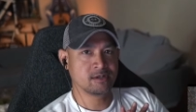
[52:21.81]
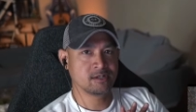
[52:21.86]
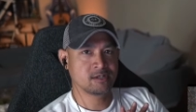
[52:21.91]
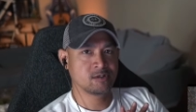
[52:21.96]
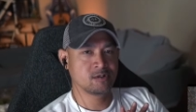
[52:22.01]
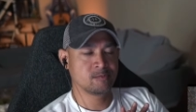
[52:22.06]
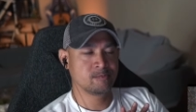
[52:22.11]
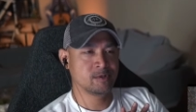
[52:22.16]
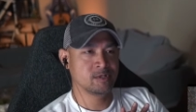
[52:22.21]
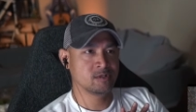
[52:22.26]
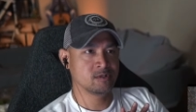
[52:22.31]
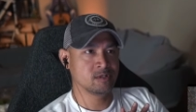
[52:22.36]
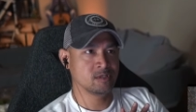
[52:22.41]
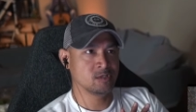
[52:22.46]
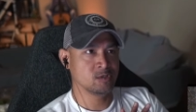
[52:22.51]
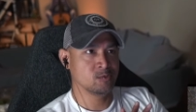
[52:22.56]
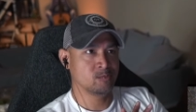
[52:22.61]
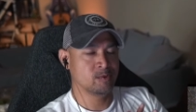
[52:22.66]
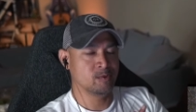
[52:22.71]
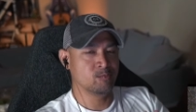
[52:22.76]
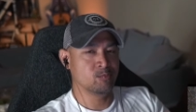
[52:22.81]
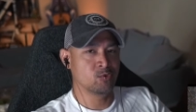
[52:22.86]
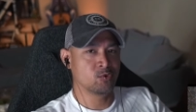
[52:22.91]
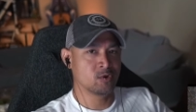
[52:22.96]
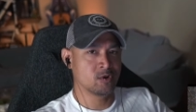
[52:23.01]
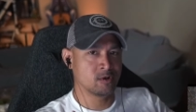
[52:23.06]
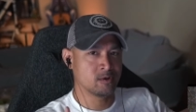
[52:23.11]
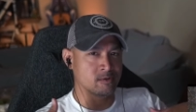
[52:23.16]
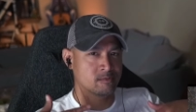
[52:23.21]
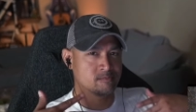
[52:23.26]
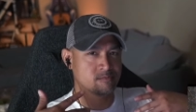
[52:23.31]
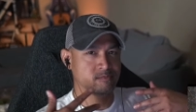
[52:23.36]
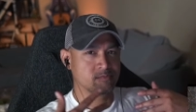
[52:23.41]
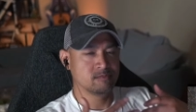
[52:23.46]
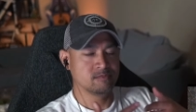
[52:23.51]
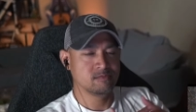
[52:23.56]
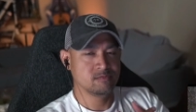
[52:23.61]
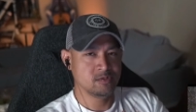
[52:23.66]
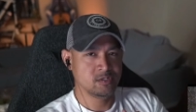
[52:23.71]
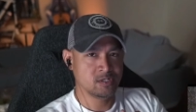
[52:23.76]
It could have been a little bit more,
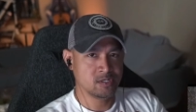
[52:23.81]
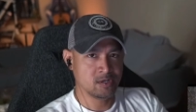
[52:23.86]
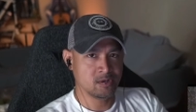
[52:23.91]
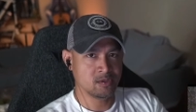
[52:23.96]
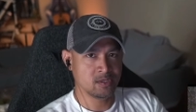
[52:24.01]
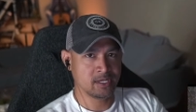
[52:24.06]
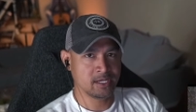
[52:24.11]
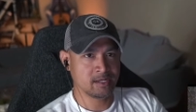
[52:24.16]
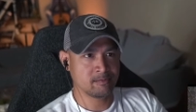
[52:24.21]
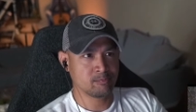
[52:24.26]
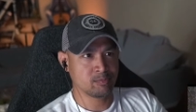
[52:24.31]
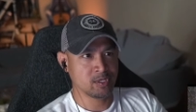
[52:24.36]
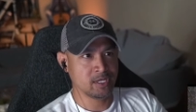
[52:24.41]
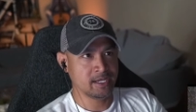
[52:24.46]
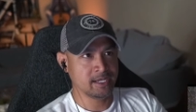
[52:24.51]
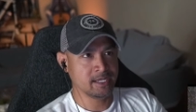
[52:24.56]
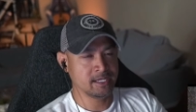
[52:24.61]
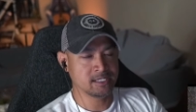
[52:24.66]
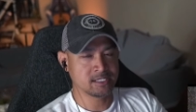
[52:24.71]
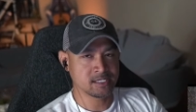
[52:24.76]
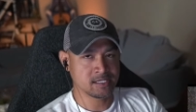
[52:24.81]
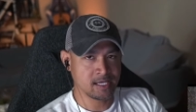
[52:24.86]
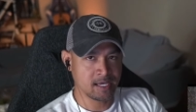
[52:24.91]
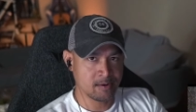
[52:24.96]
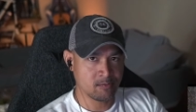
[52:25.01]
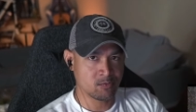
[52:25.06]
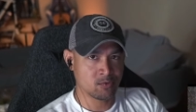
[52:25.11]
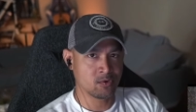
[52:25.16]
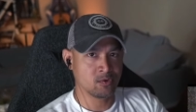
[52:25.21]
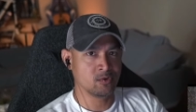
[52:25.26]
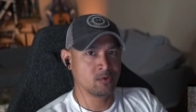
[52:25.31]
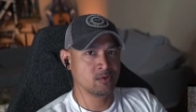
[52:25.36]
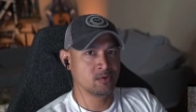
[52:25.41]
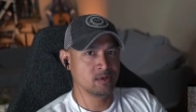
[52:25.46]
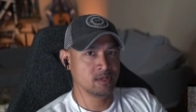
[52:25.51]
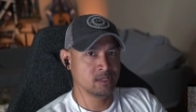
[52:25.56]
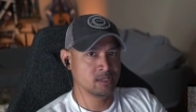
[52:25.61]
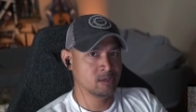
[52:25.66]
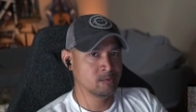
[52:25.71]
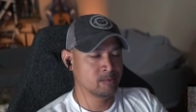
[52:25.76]
you know, like playing into that
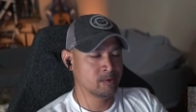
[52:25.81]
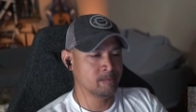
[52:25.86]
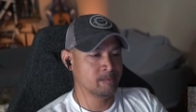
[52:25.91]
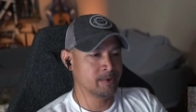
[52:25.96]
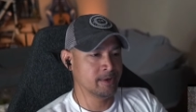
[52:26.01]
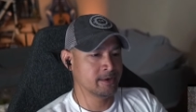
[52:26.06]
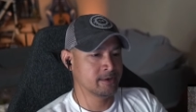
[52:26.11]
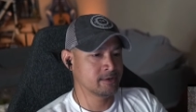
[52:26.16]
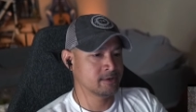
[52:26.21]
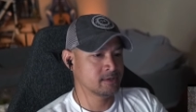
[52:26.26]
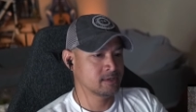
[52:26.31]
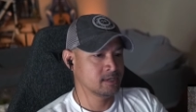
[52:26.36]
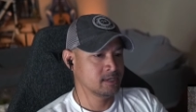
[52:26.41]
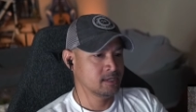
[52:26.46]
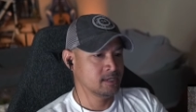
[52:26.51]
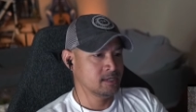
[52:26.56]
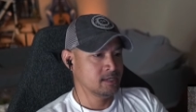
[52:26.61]
role a little bit better.